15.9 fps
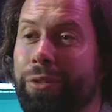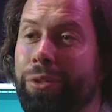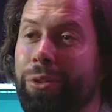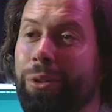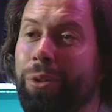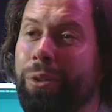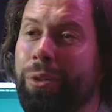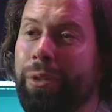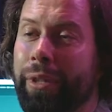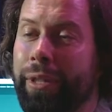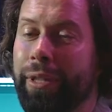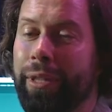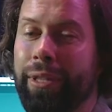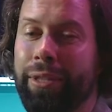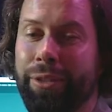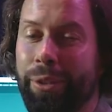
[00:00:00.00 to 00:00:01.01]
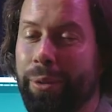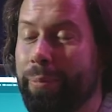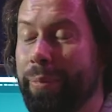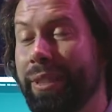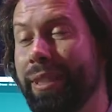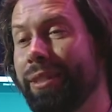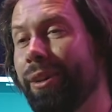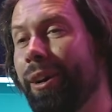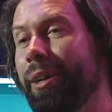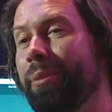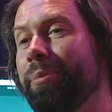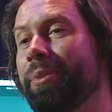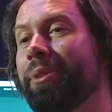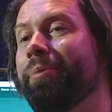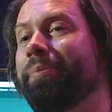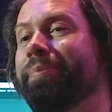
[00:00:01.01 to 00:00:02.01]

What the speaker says: tour. So busy times.